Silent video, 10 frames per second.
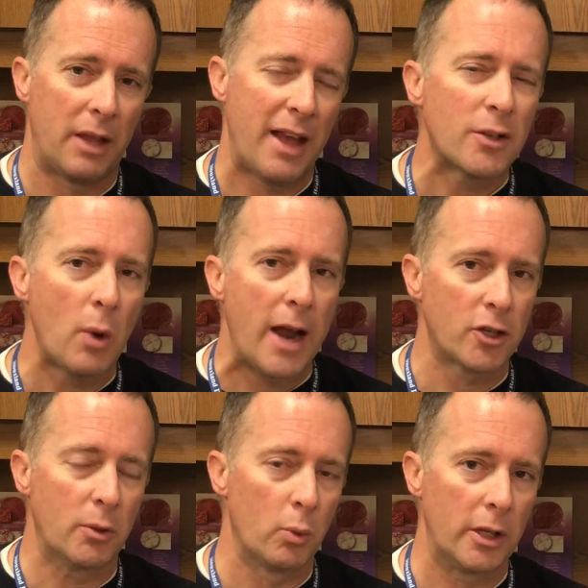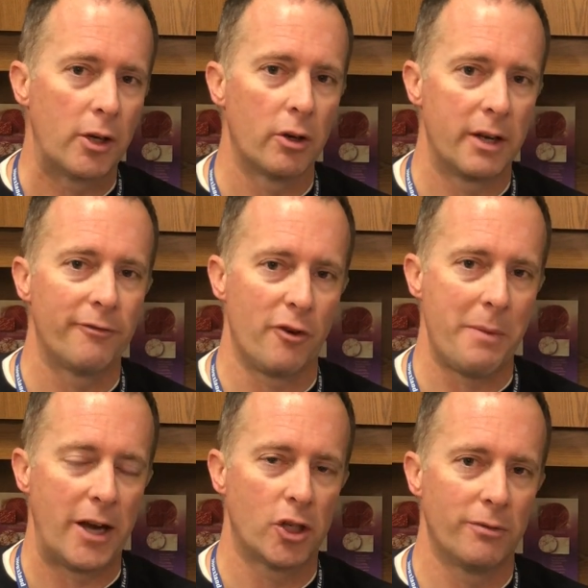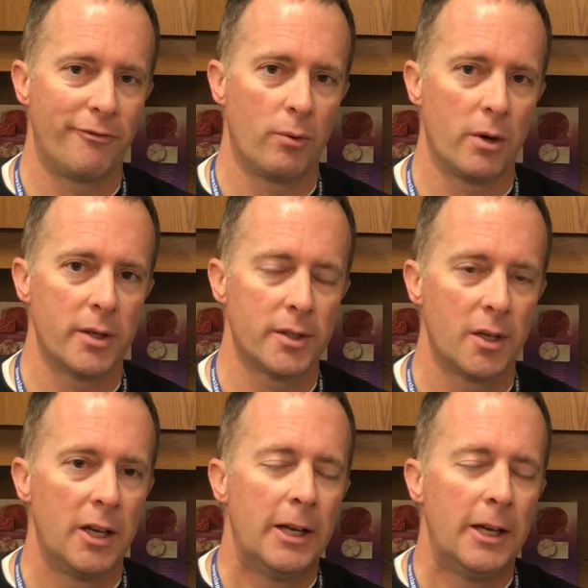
that. That's actually really good information for us.